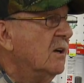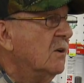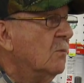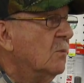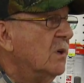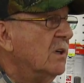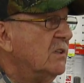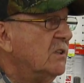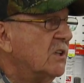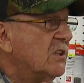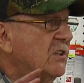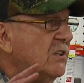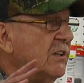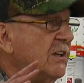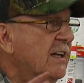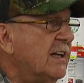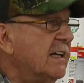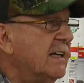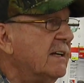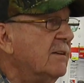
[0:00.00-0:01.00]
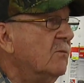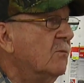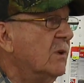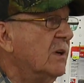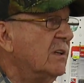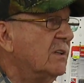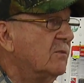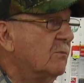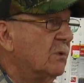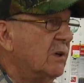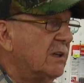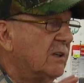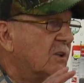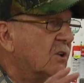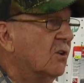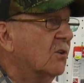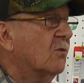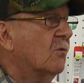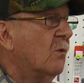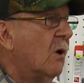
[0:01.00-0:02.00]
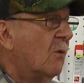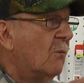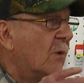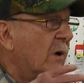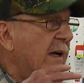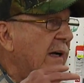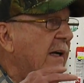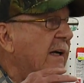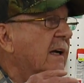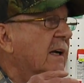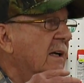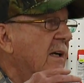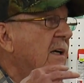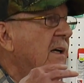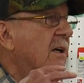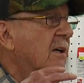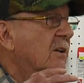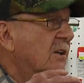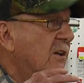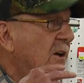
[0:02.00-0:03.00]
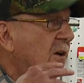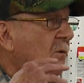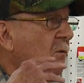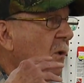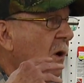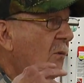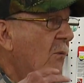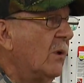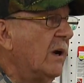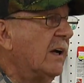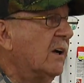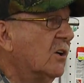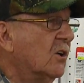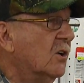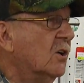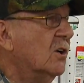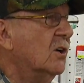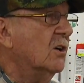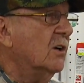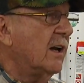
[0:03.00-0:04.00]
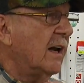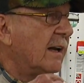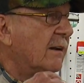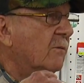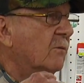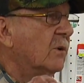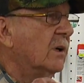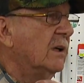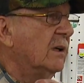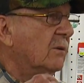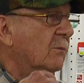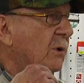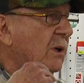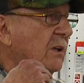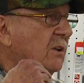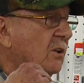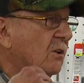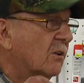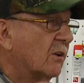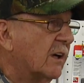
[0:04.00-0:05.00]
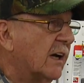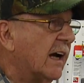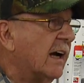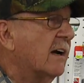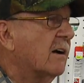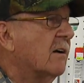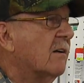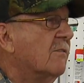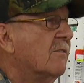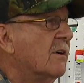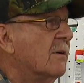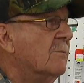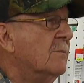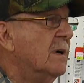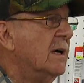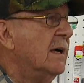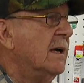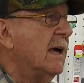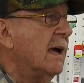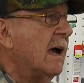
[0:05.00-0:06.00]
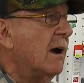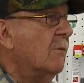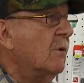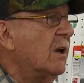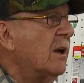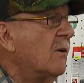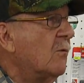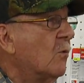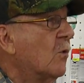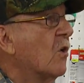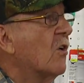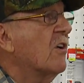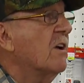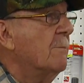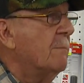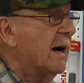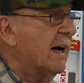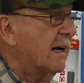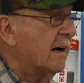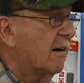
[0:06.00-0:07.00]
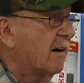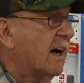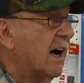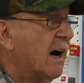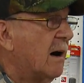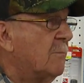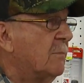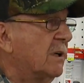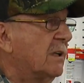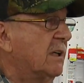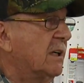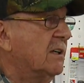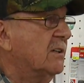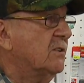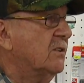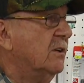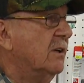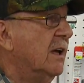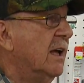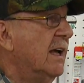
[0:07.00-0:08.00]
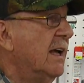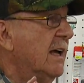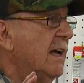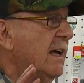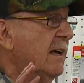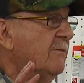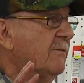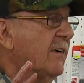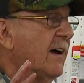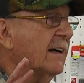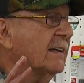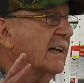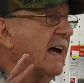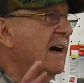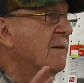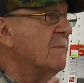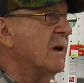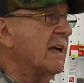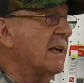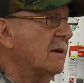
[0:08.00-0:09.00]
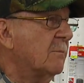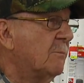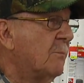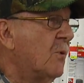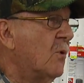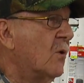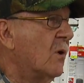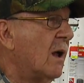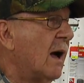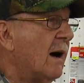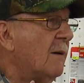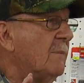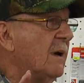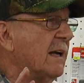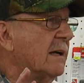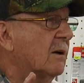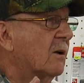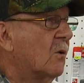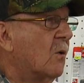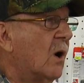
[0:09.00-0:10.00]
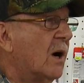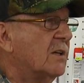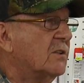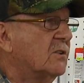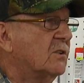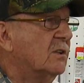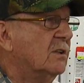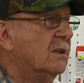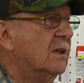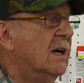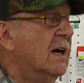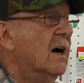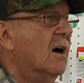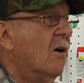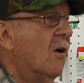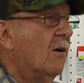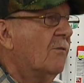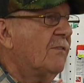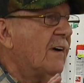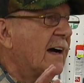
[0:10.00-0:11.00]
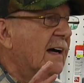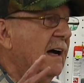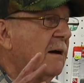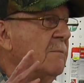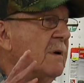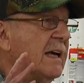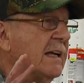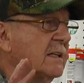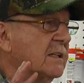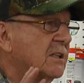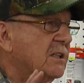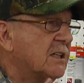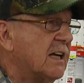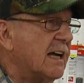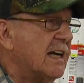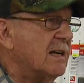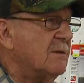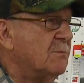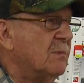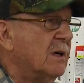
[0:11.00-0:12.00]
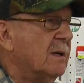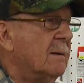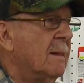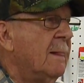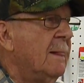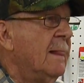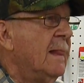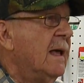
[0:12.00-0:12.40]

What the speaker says: We just did, we took what we, you know, what we could, and we took care of them, and we didn't worry about our competition. In fact, I made a point, I made a question, or in fact, I made a statement.